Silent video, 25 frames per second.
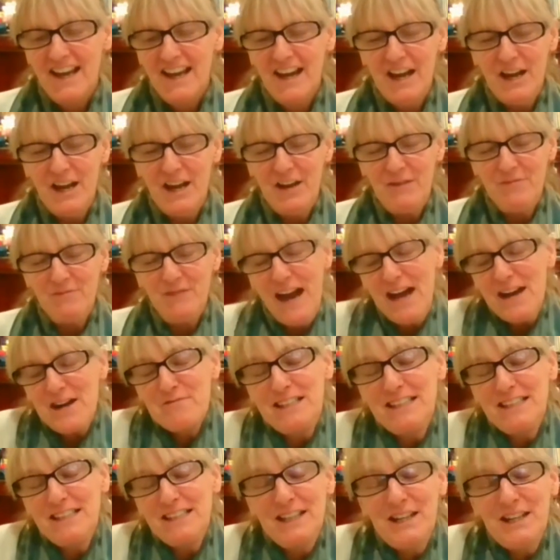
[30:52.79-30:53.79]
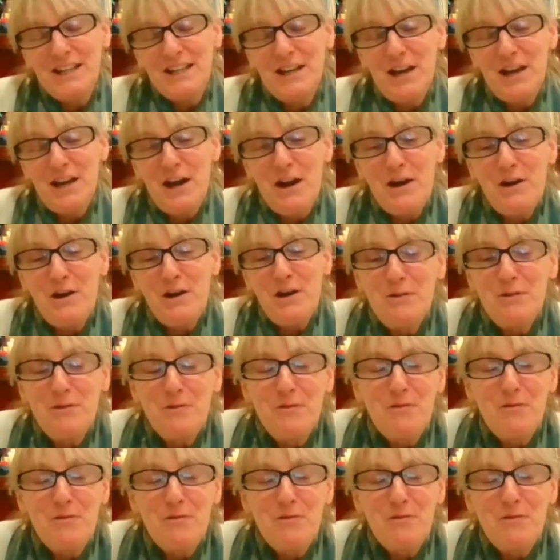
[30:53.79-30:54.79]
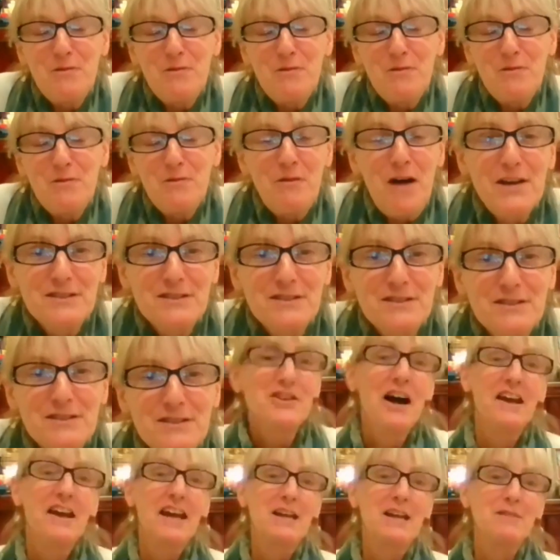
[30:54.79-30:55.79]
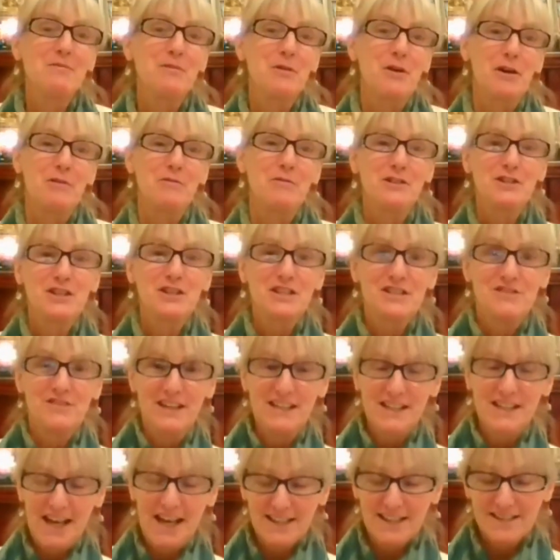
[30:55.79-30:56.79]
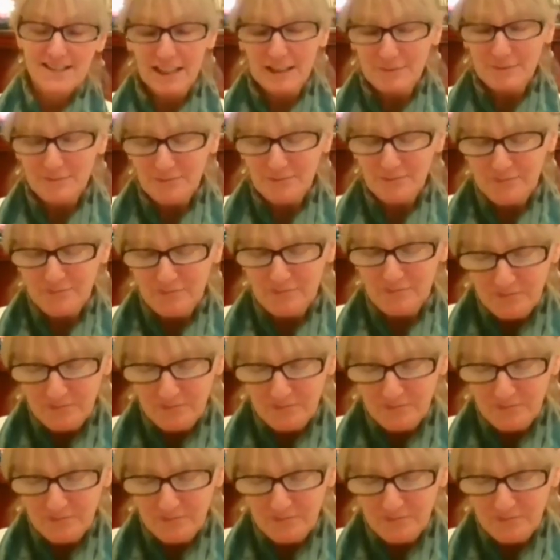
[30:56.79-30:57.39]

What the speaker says: I don't really know why it was secret, but it's not anymore, which is fantastic.